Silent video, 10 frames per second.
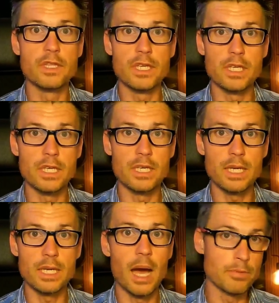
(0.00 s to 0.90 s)
the
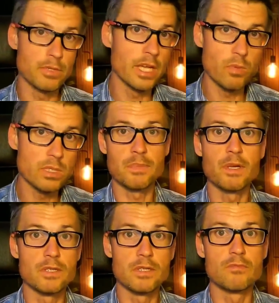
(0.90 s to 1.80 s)
up-to-date ones
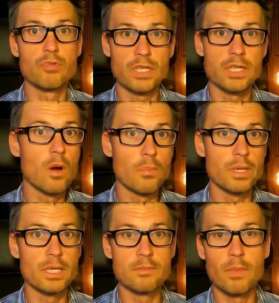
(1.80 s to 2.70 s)
because written
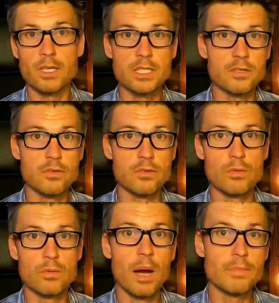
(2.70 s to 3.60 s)
copy is much easier
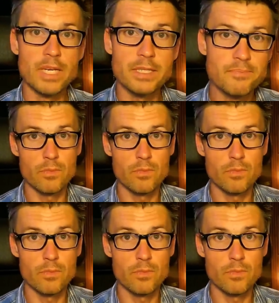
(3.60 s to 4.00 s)
to update.